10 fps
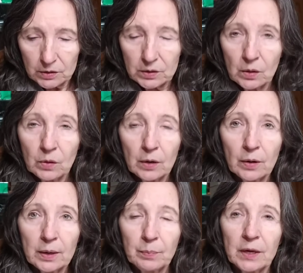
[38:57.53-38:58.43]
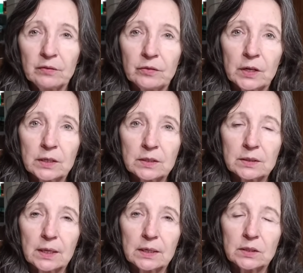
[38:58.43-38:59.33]
So, all right, my
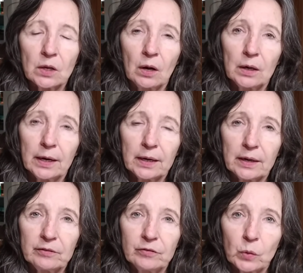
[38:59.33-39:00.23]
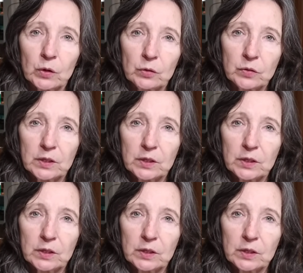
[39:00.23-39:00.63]
friends, that's all I have for you